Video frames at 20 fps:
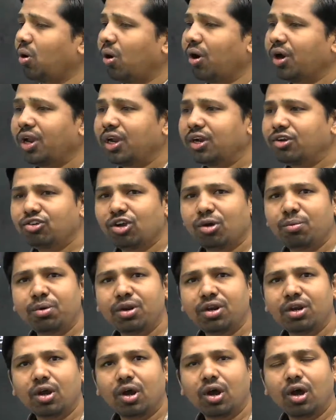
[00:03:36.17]
coordinate
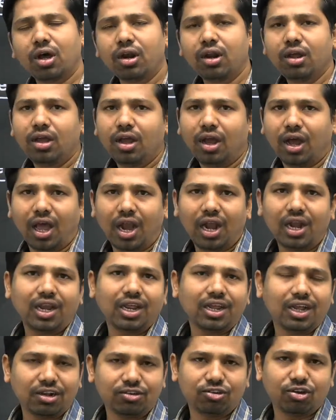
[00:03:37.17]
geometry or
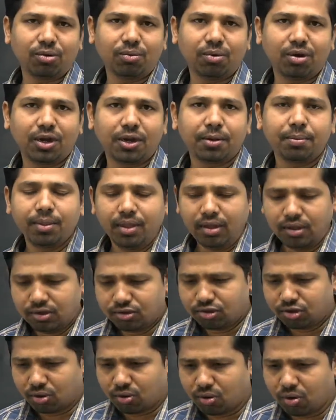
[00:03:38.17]
analytical geometry?
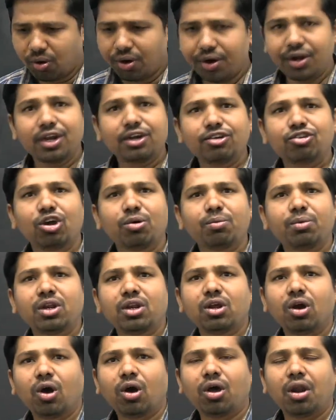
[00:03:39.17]
So coordinate
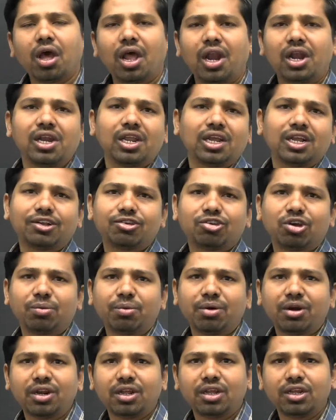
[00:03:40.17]
geometry or analytical
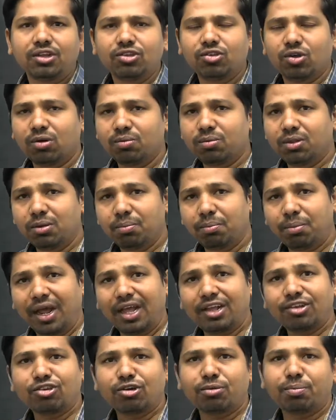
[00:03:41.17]
geometry is one of the
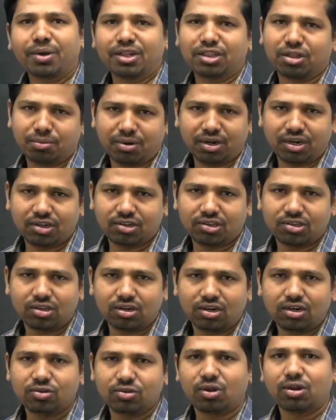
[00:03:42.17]
branch of
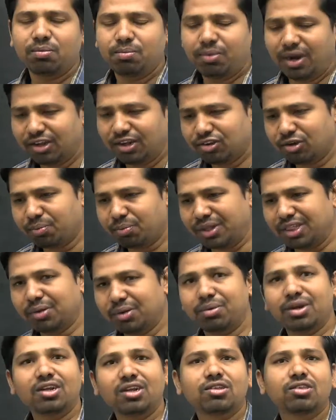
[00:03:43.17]
mathematics. It is one of the branch of
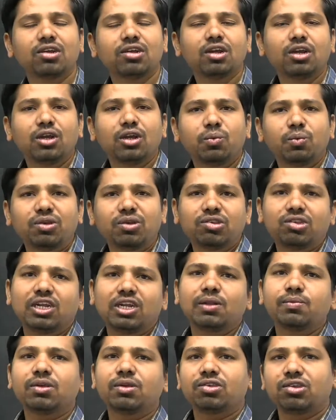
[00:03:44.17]
mathematics which
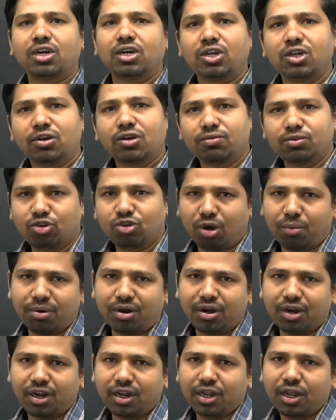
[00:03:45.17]
deals the study of
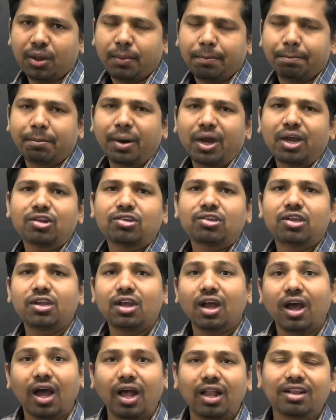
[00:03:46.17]
geometry by
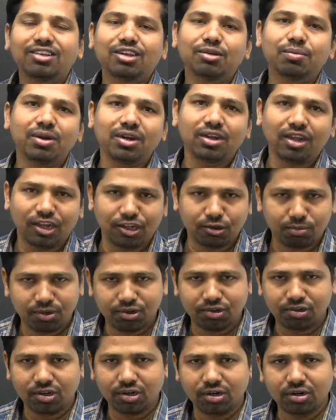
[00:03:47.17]
using algebraic
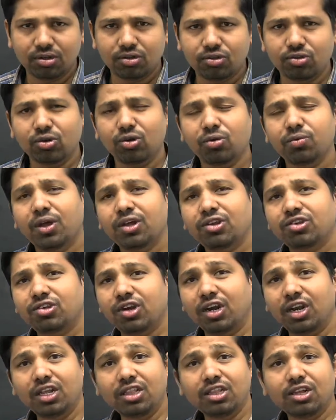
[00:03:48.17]
expression. So we are
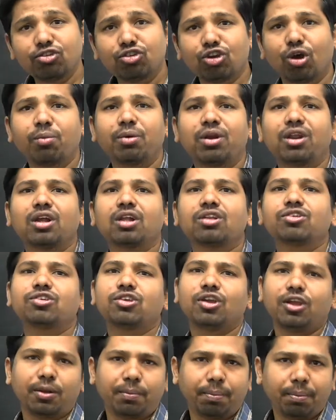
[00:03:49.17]
studying the geometrical
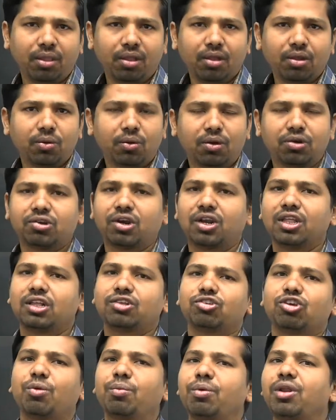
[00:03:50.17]
shape. We are studying
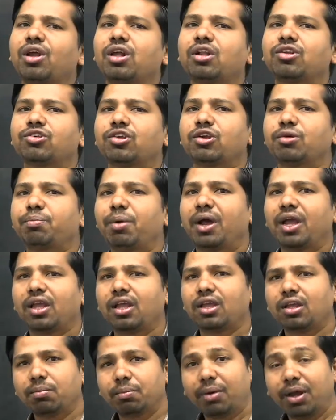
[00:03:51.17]
the geometrical shape
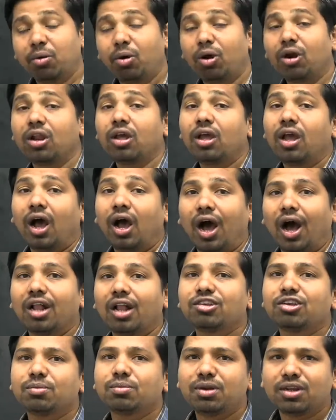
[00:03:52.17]
by what?
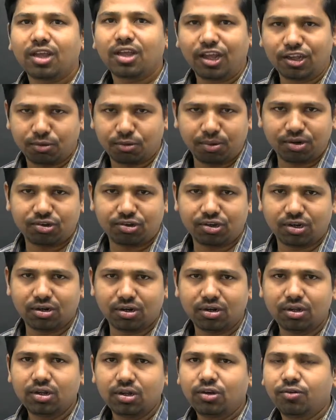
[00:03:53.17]
Algebraic
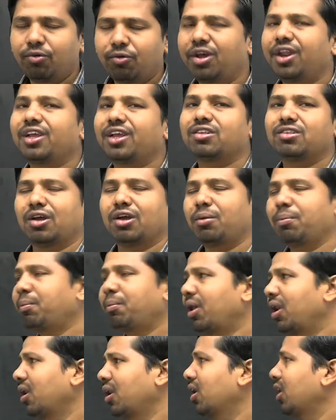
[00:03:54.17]
expression. For
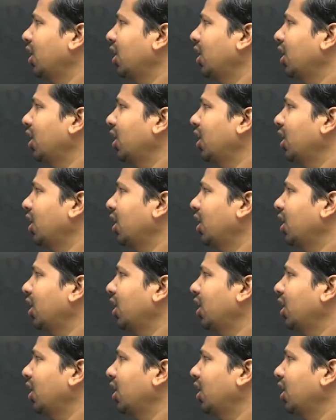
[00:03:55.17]
example,